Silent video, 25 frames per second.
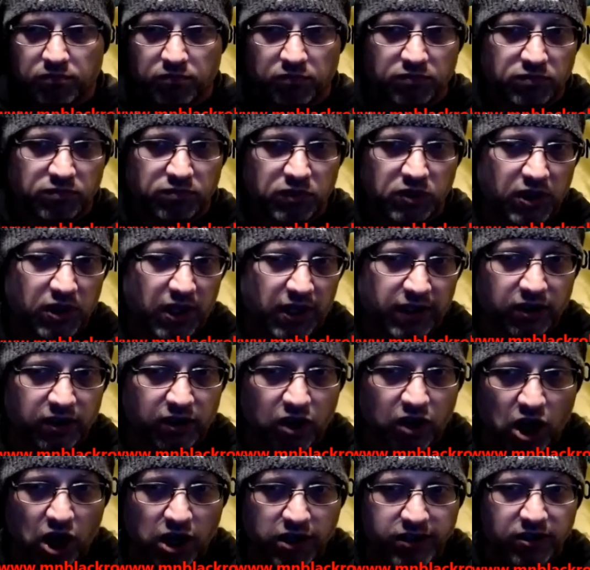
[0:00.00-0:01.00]
like the
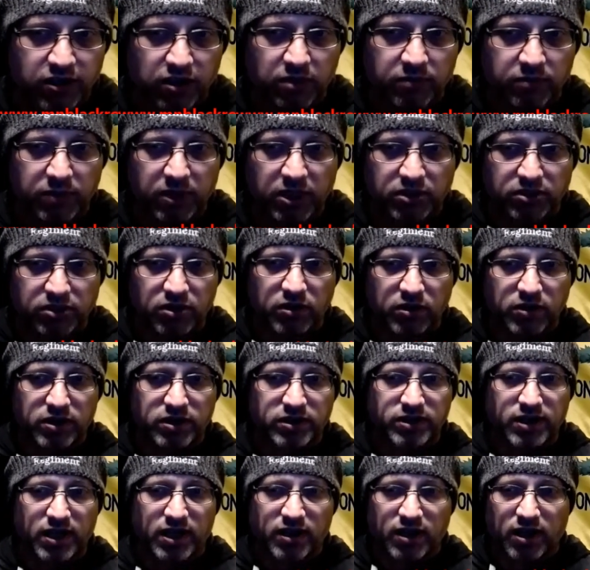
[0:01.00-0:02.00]
laws here in Minnesota
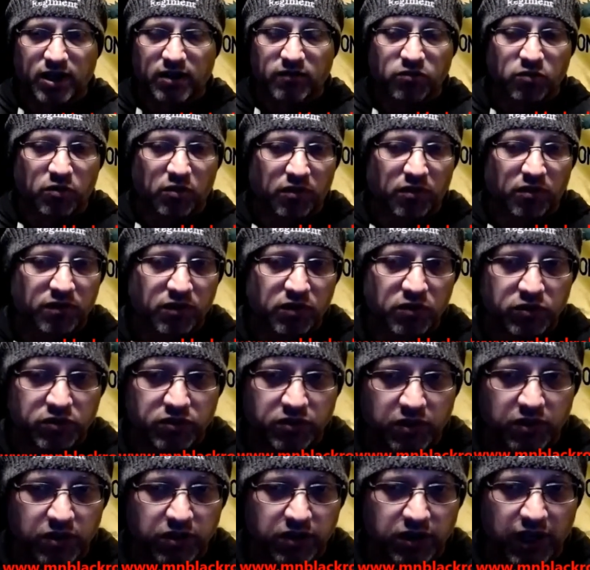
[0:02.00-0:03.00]
say, that if you refuse
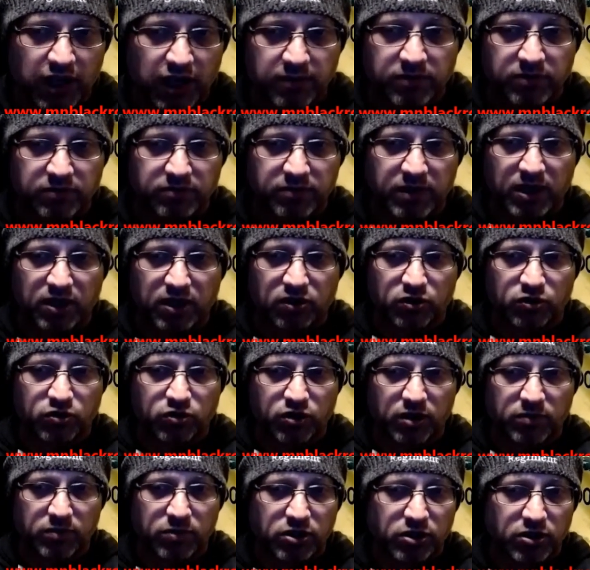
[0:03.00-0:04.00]
certain types of medical
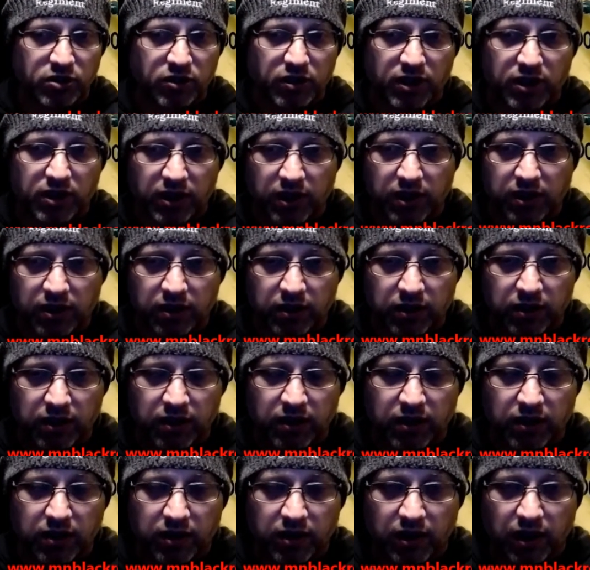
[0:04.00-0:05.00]
treatment during
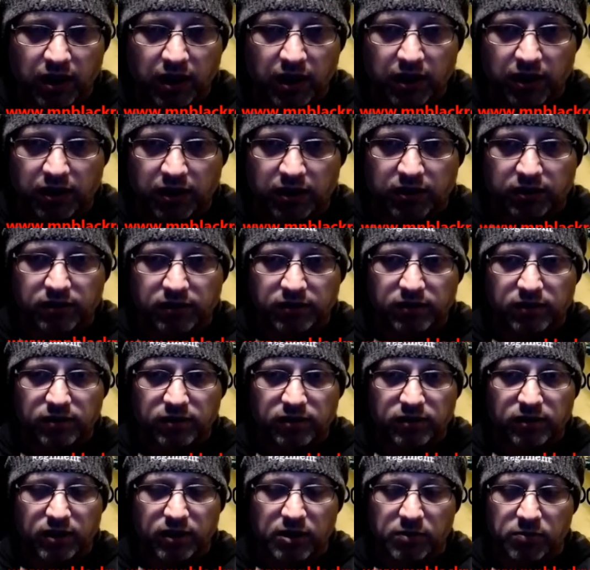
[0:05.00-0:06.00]
an
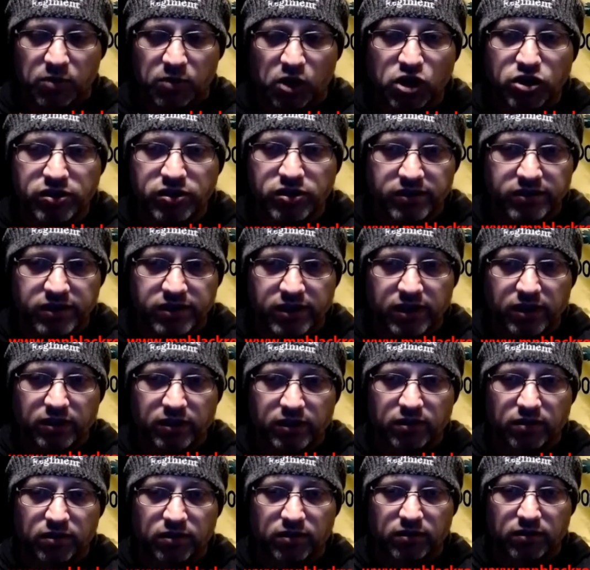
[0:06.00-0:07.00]
emergency,
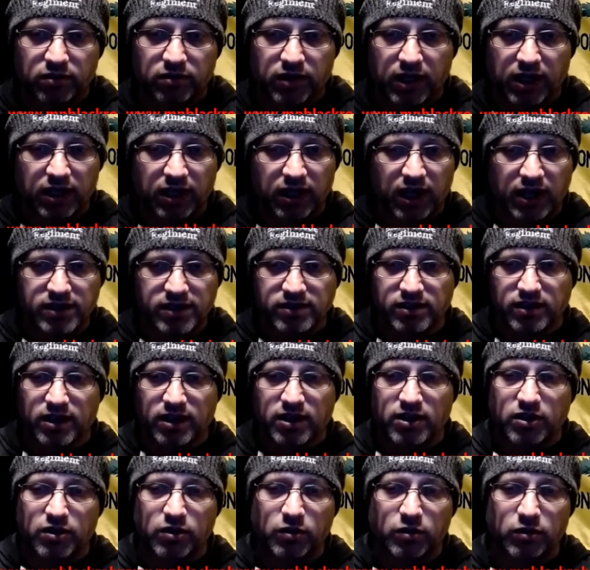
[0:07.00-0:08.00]
they can
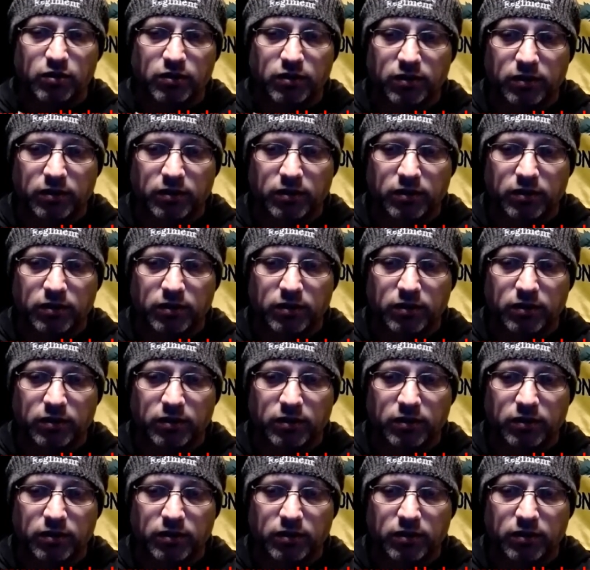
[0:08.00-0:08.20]
isolate you.